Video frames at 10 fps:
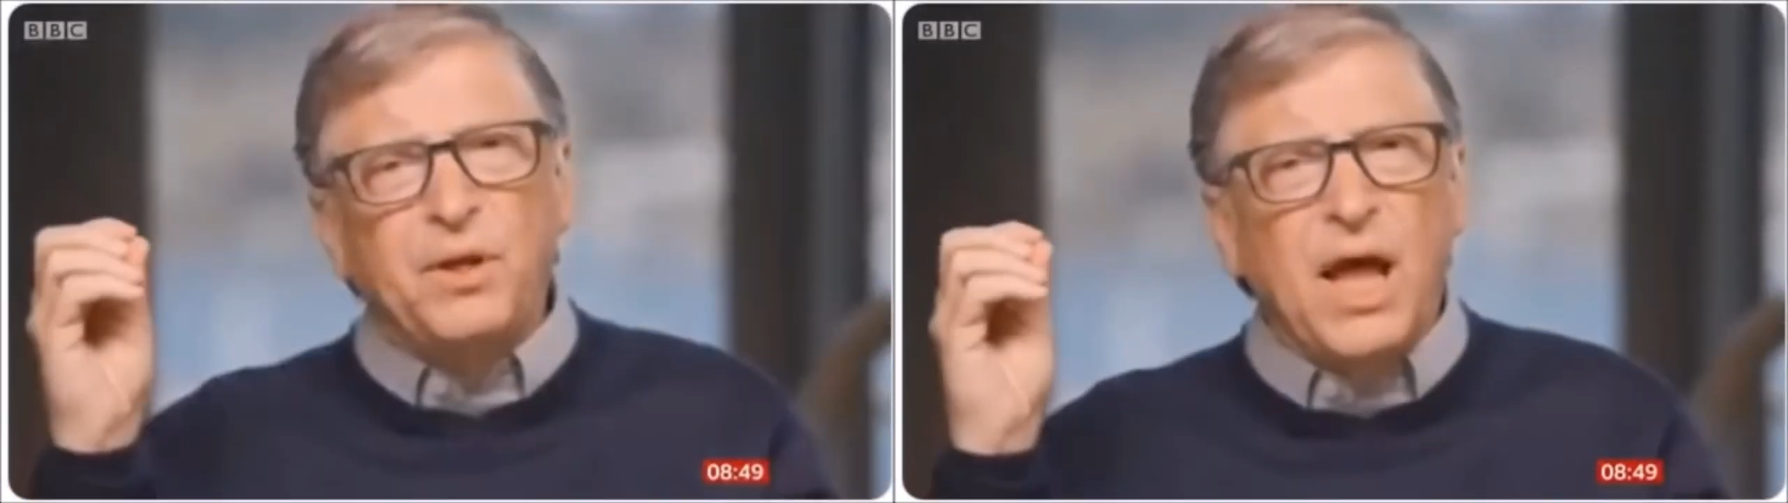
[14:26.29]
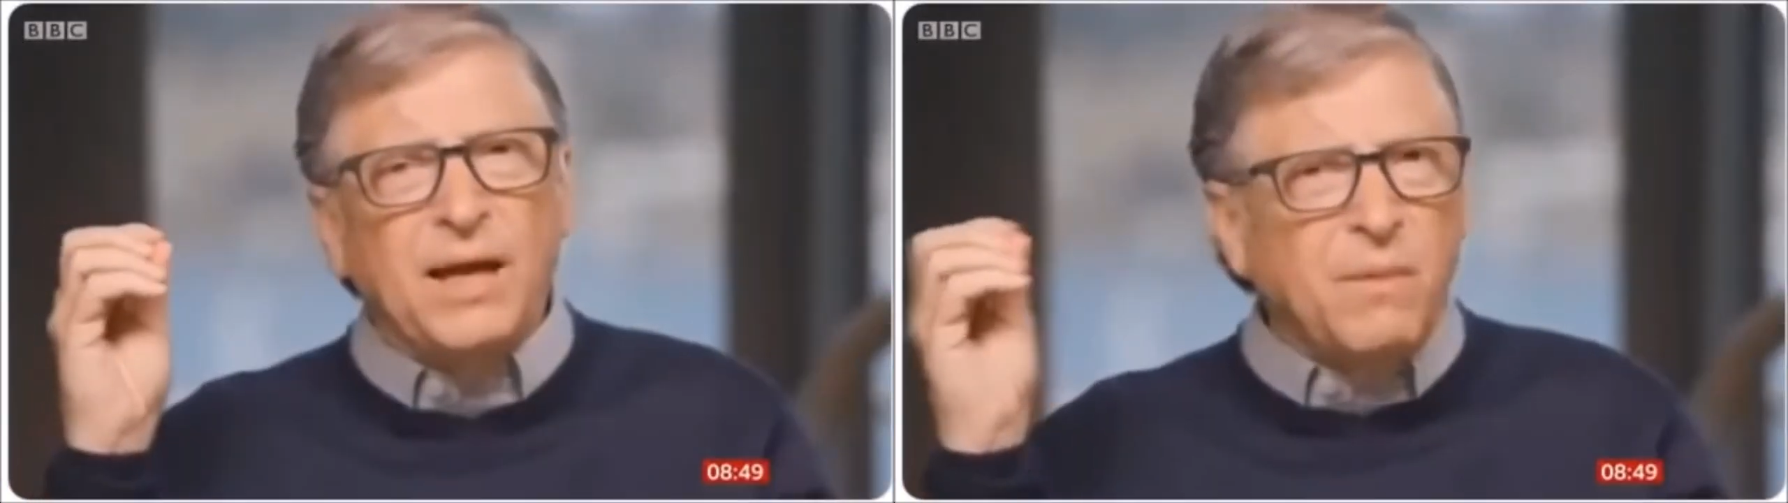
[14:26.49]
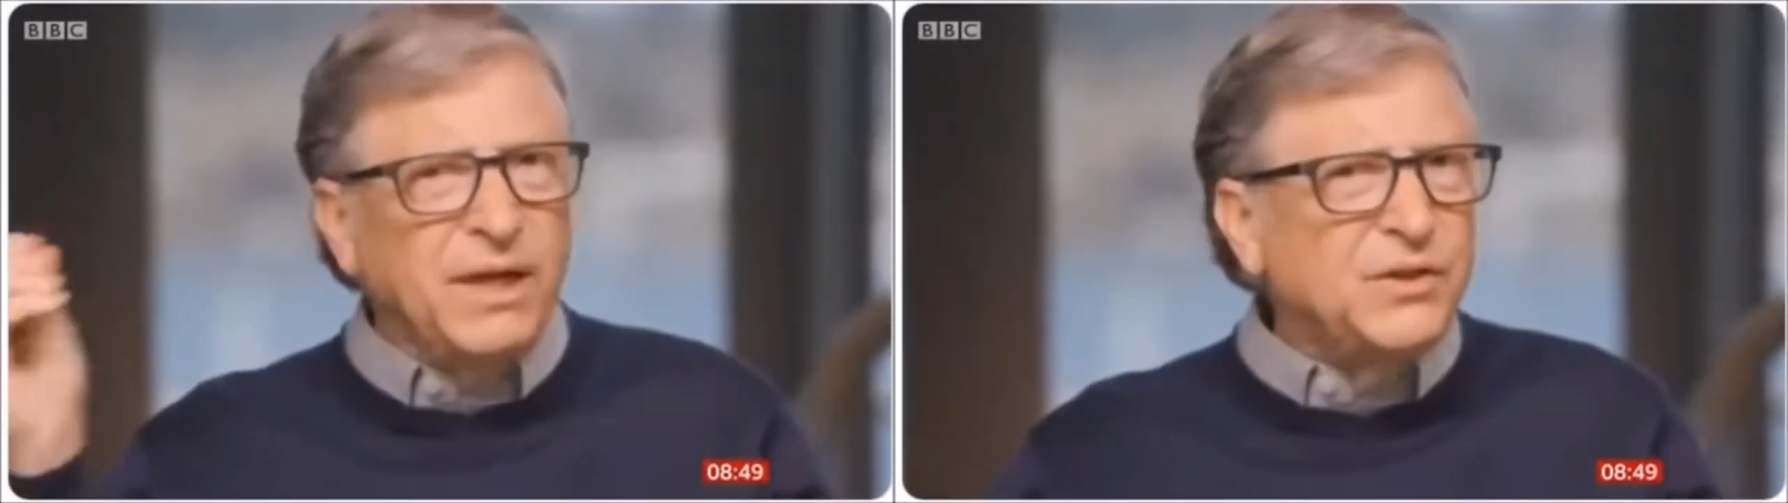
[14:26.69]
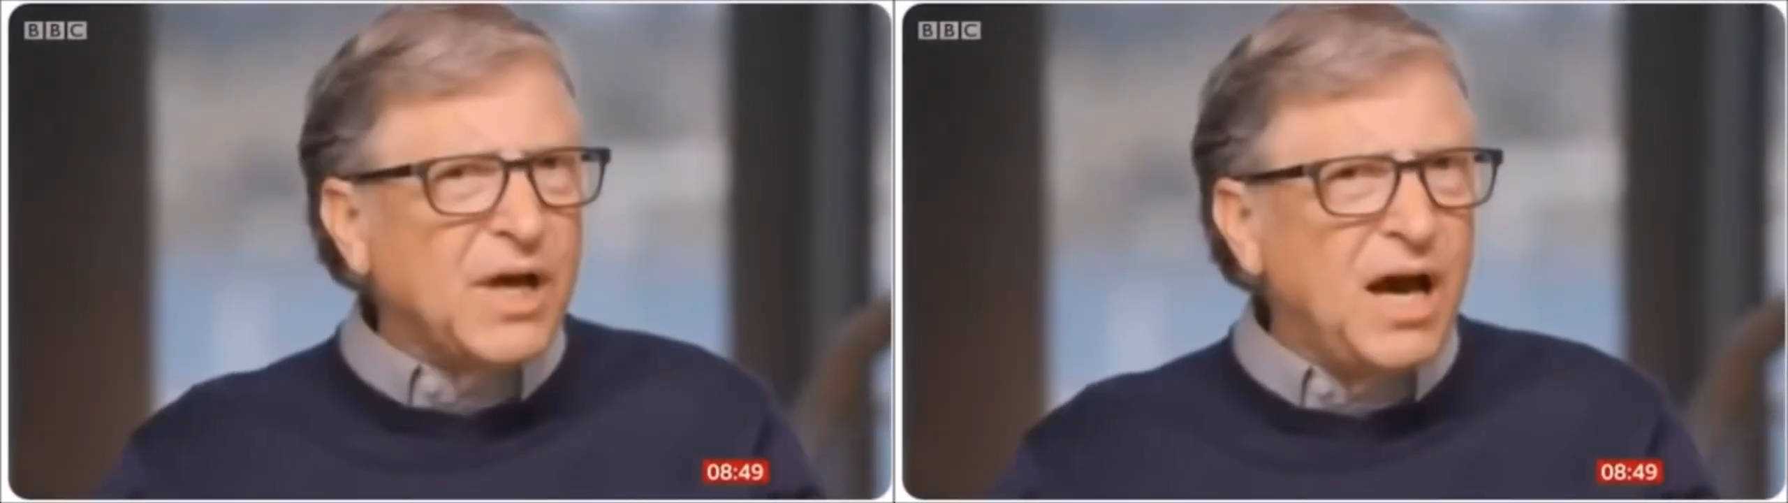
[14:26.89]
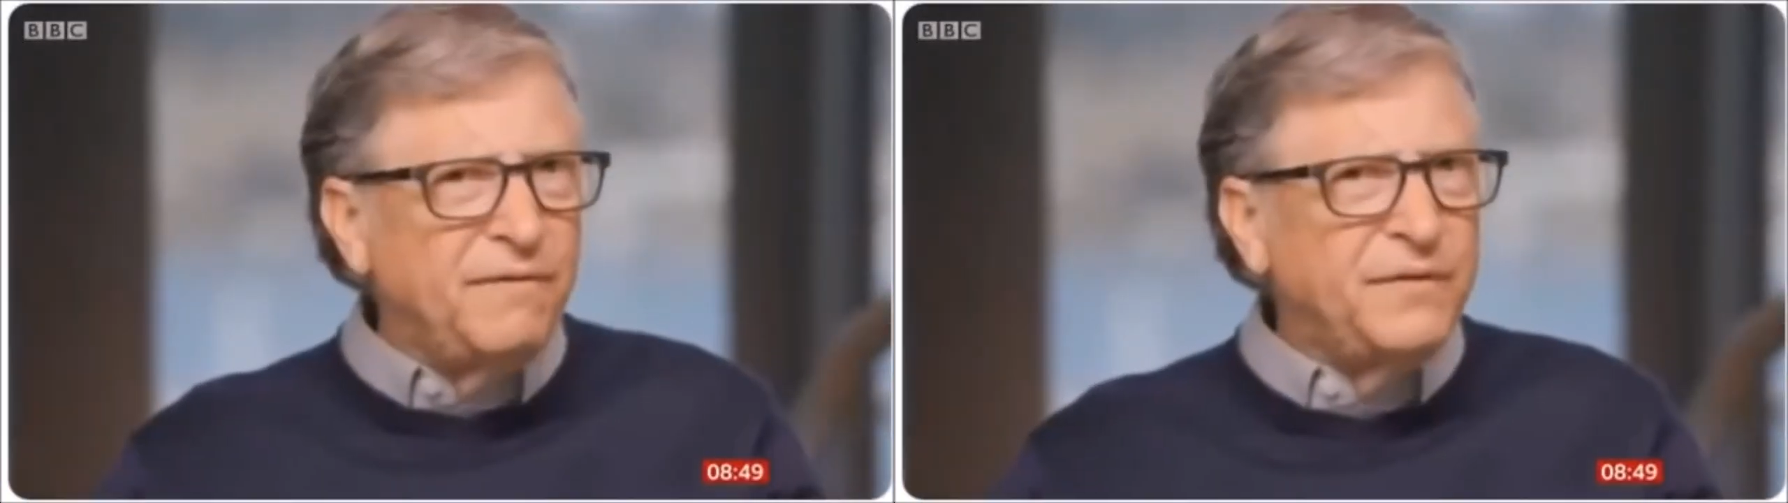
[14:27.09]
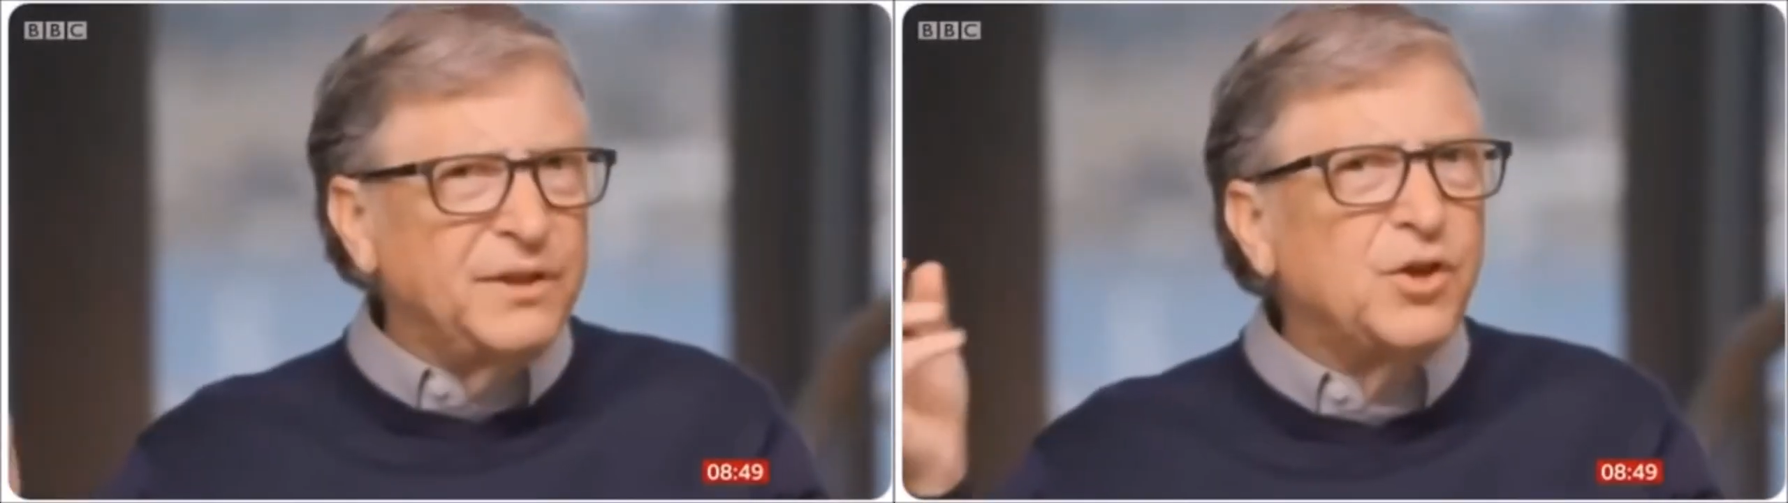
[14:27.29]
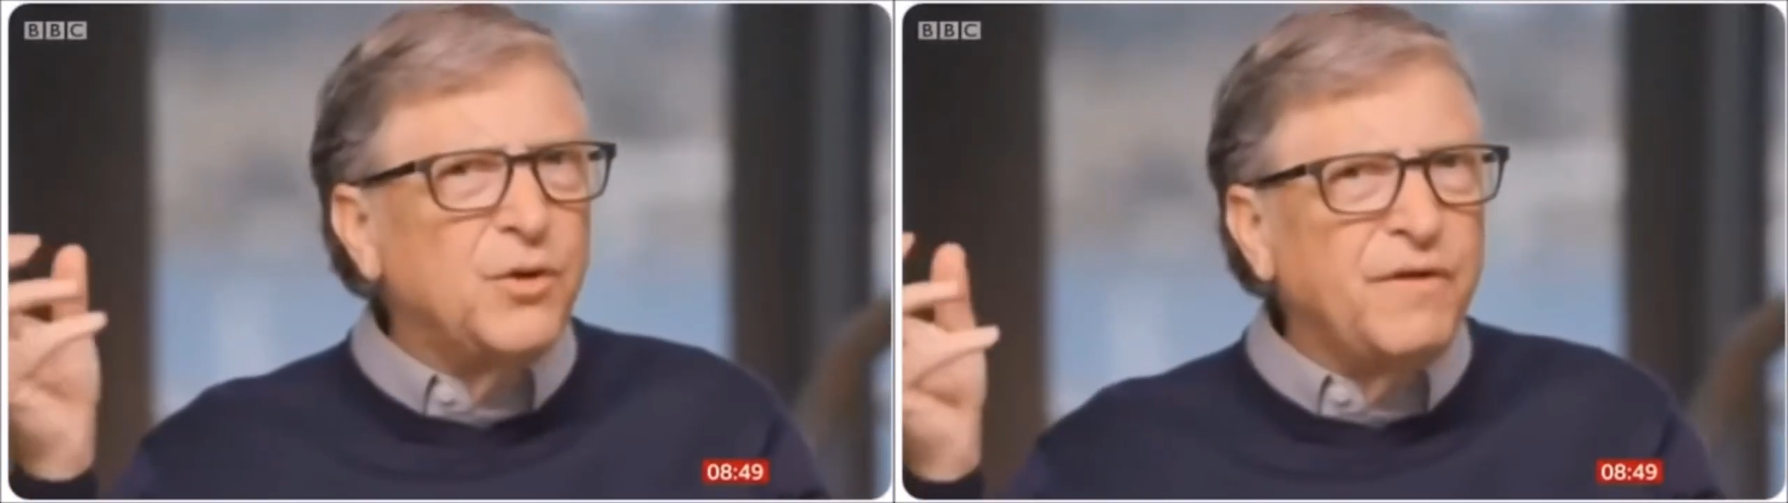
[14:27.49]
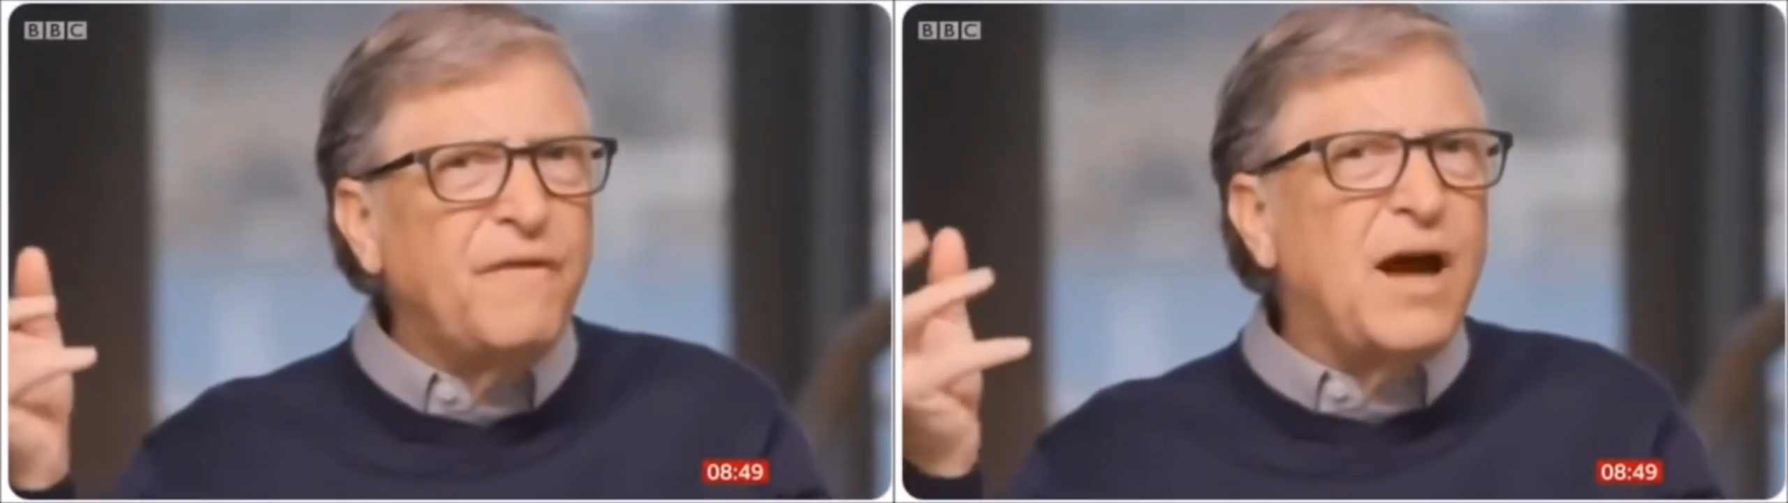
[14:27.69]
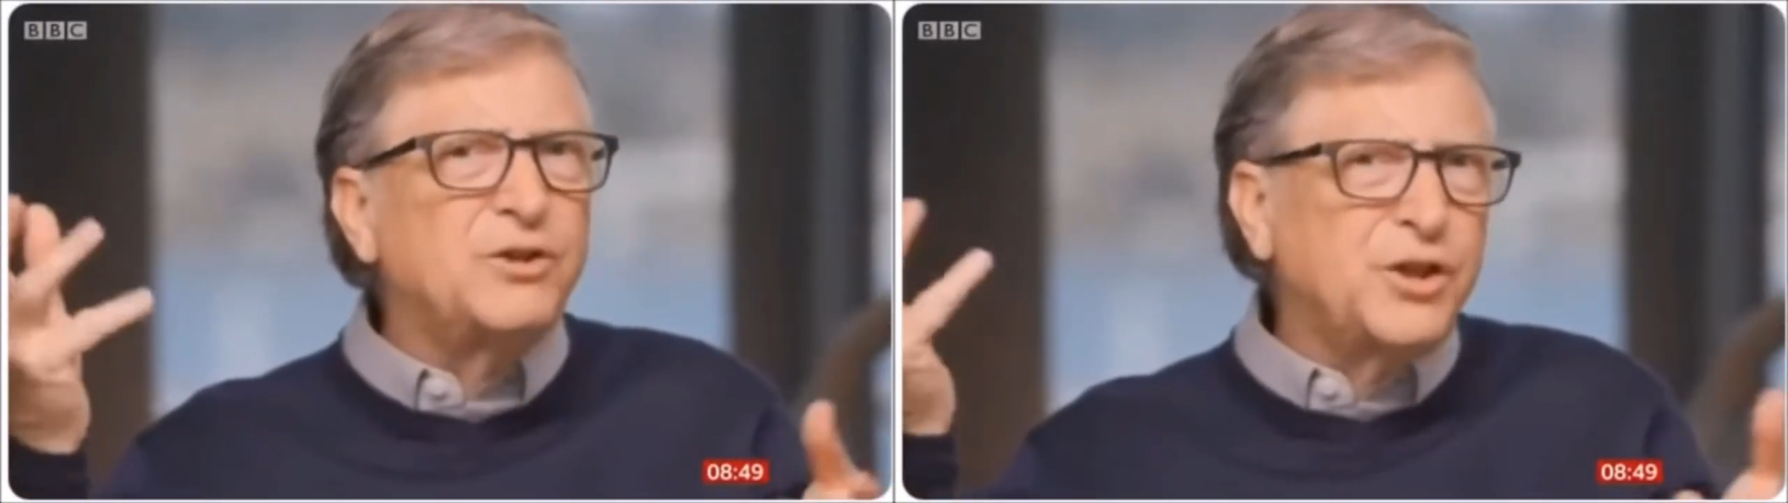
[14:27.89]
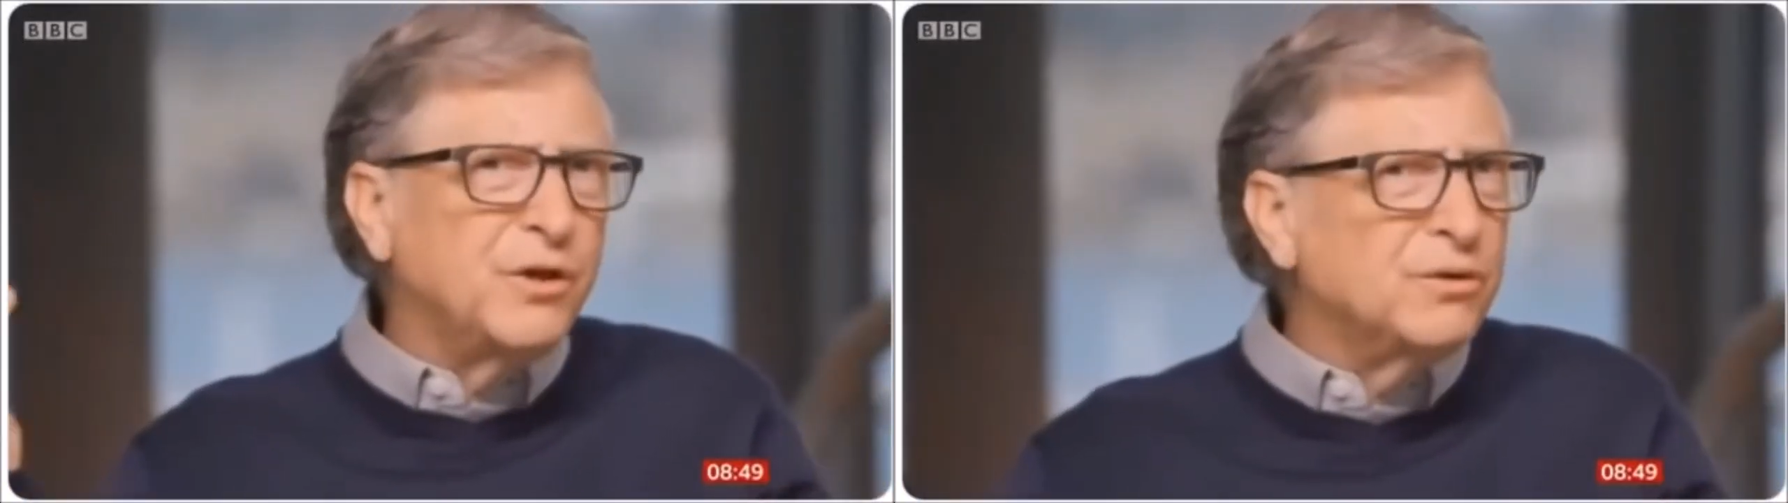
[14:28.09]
like myself and Tony Fauci